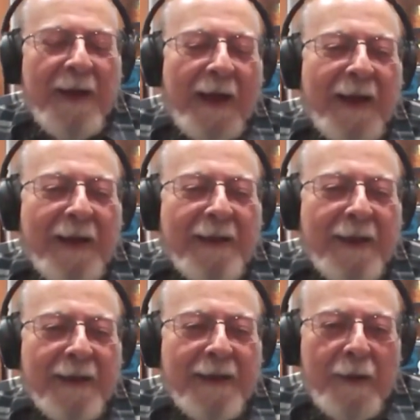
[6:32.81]
I get a
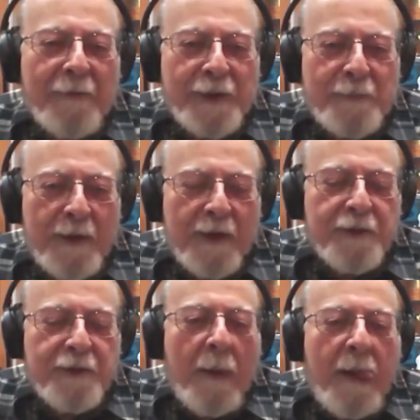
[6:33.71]
kick out of this
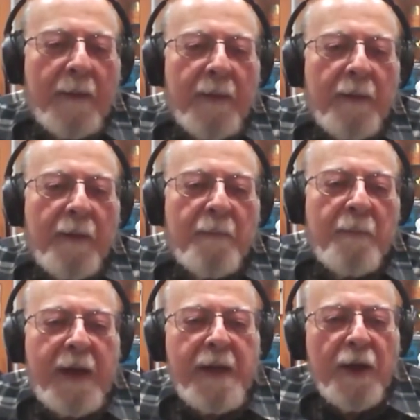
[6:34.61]
because
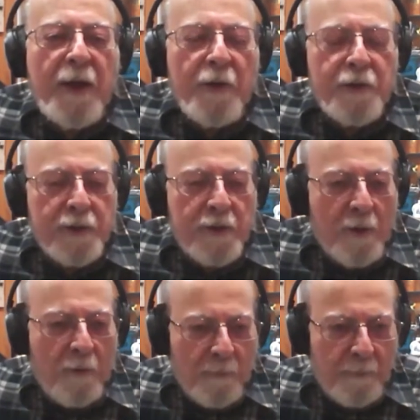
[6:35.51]
many years
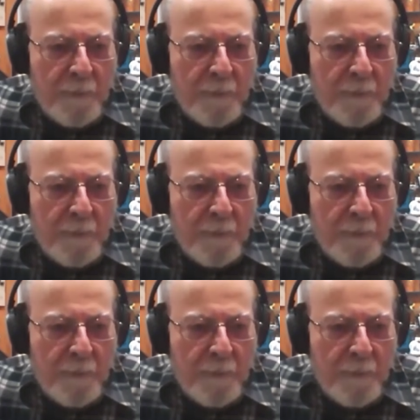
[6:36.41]
ago,